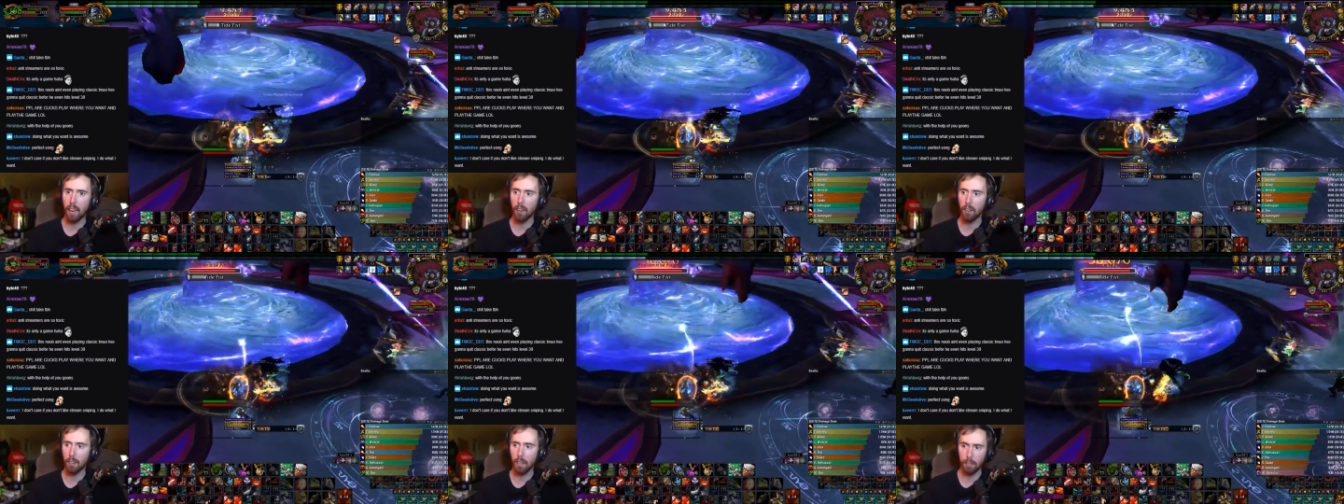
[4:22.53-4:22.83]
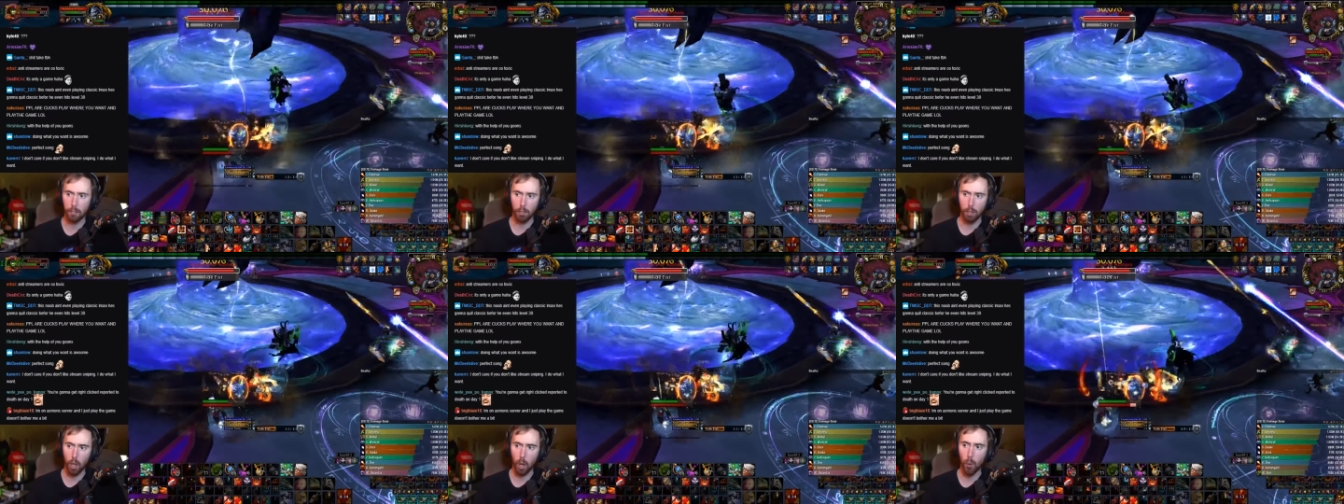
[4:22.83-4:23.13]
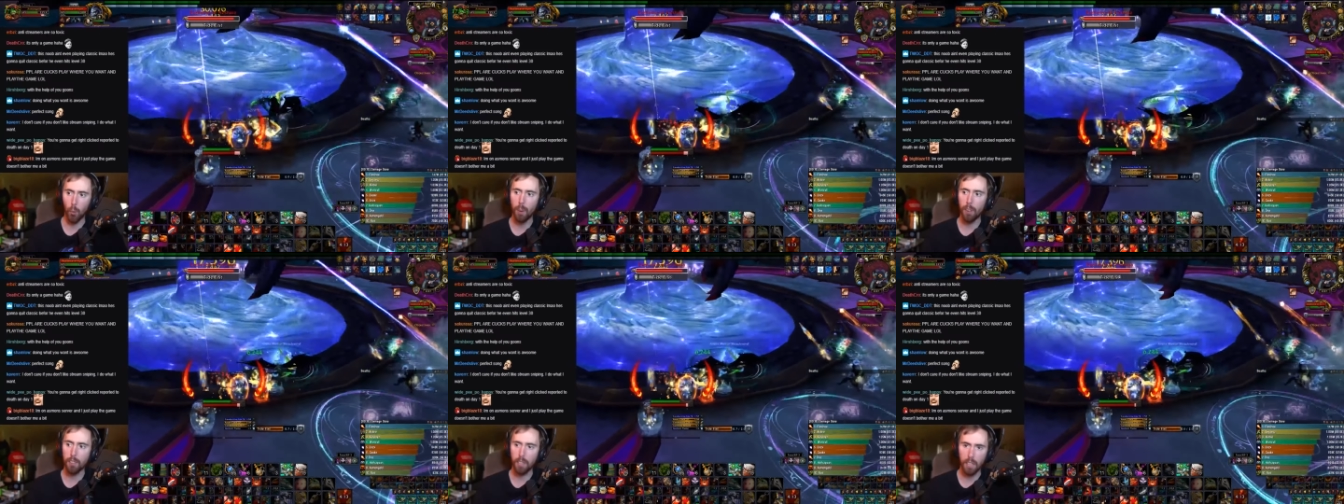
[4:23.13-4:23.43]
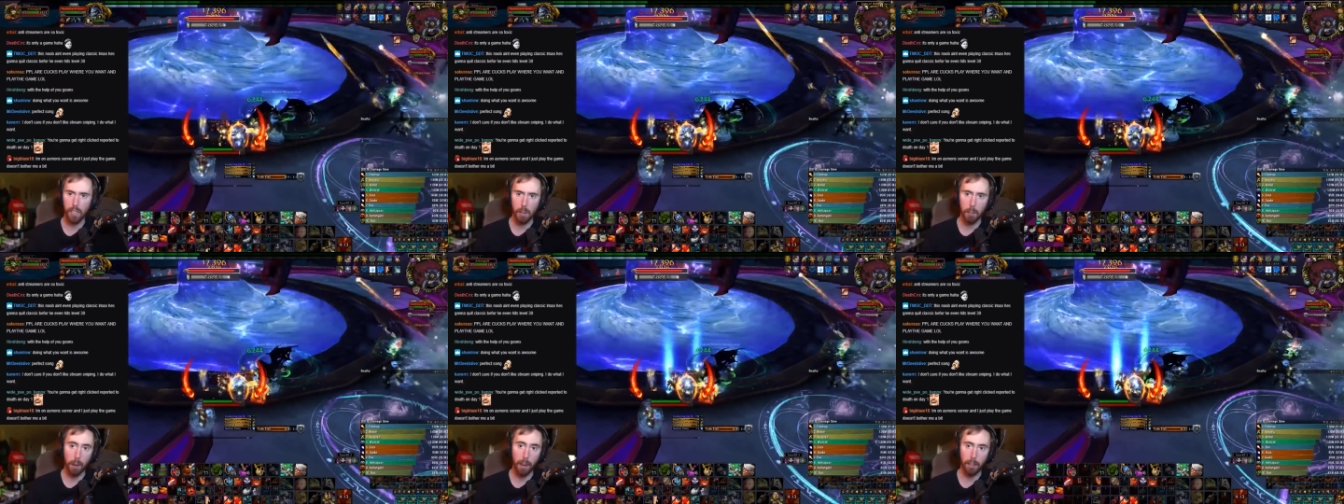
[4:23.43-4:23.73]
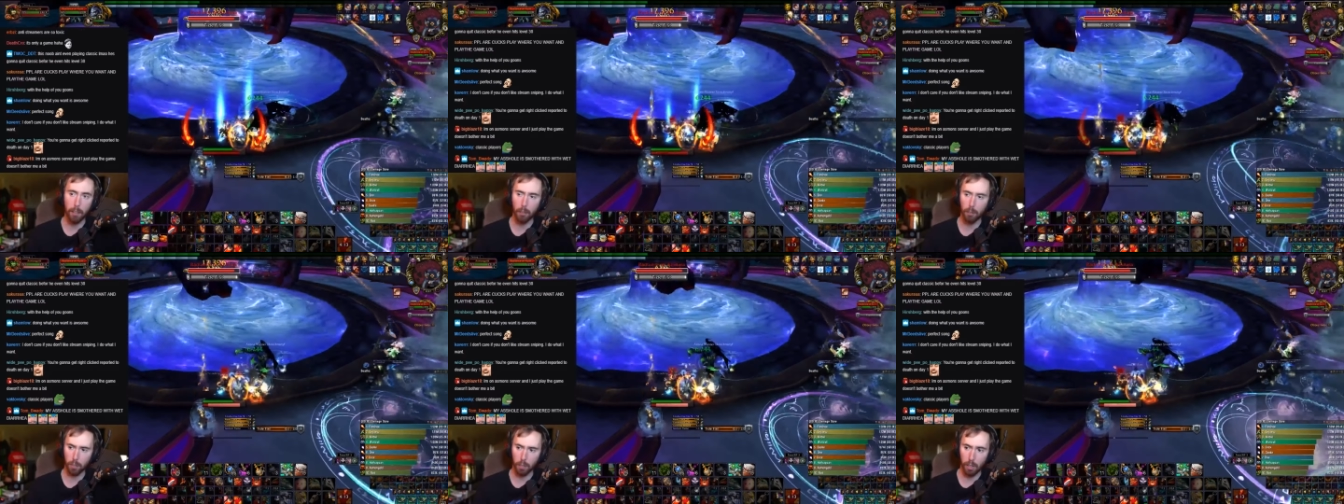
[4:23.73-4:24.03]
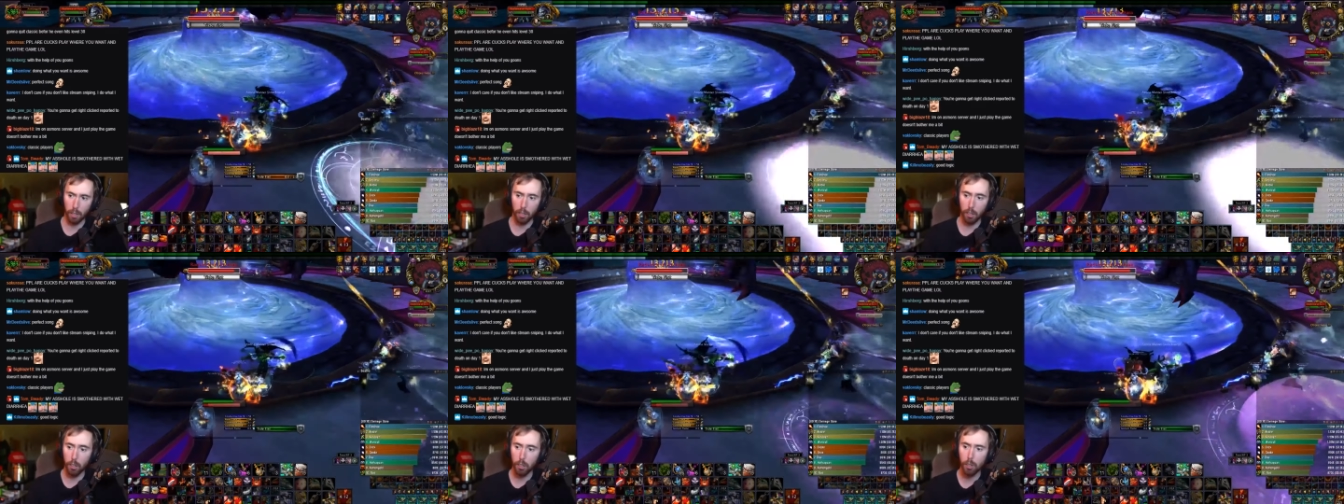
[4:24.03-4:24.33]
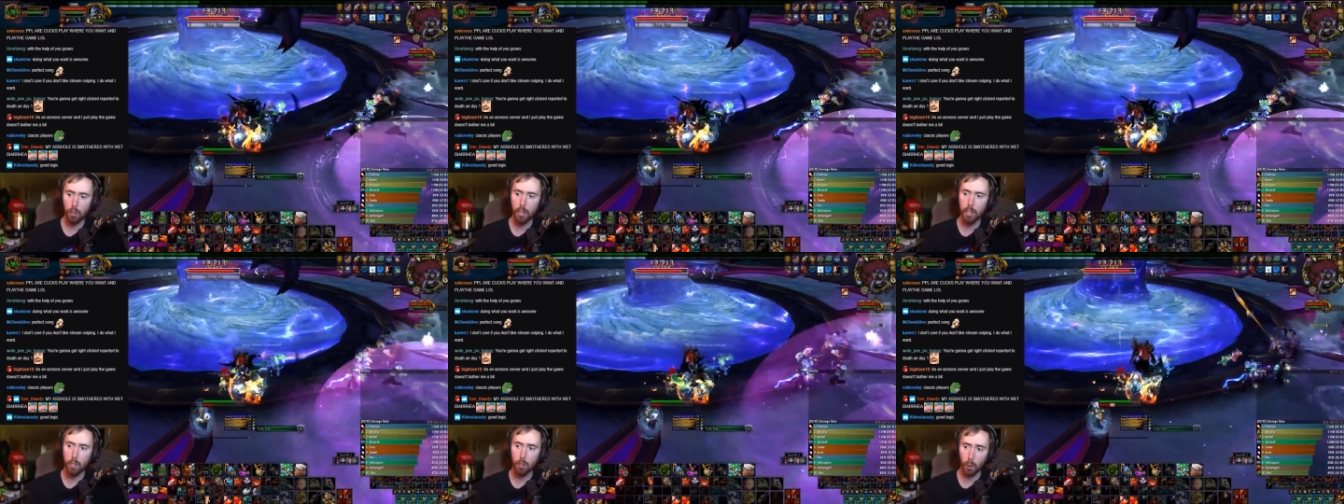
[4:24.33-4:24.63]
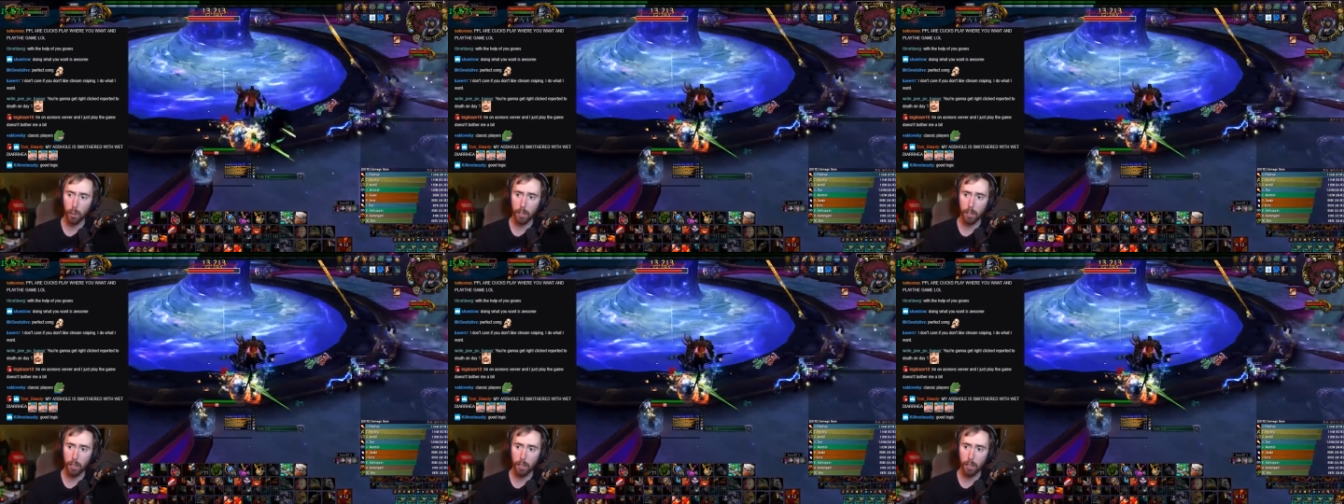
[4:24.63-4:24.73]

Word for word: That's the only thing that matters. Like literally doing